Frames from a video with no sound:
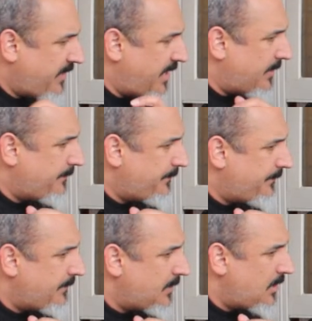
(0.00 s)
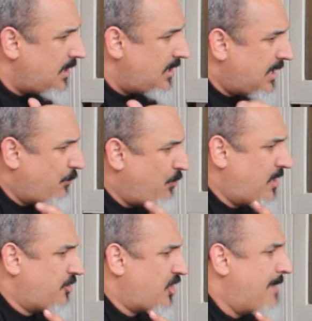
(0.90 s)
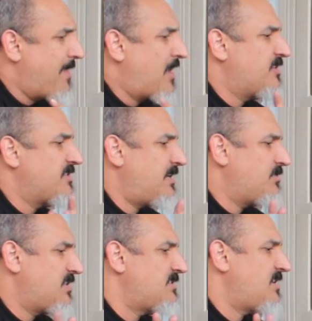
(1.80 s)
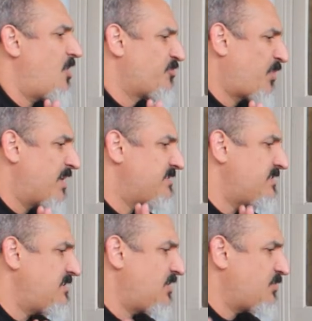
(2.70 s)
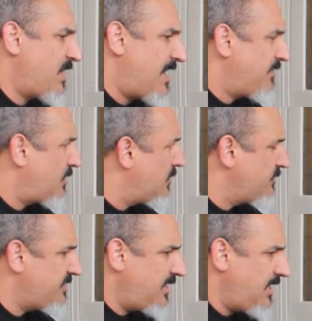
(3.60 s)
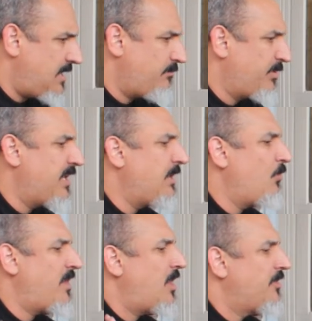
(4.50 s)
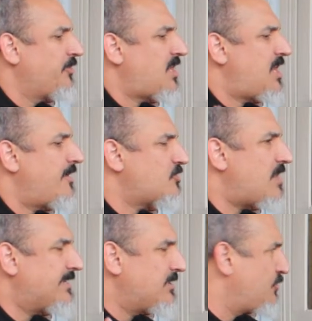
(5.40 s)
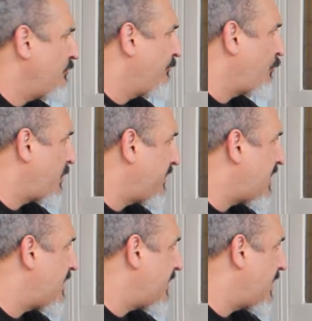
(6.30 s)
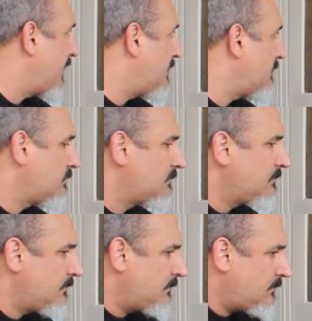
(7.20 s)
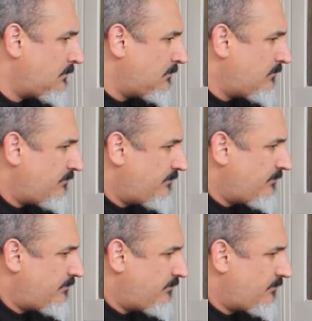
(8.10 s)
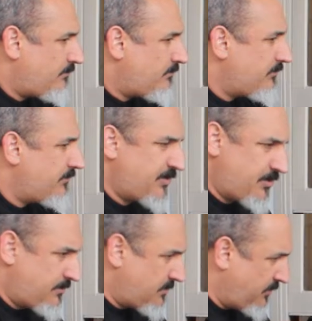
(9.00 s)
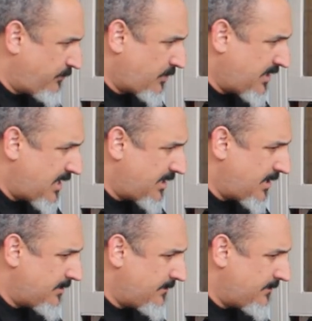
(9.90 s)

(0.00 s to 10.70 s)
Yeah. Went under. I'm not going to say what the sales price is because we haven't closed it yet, but it went under contract at $249,900. $249,900.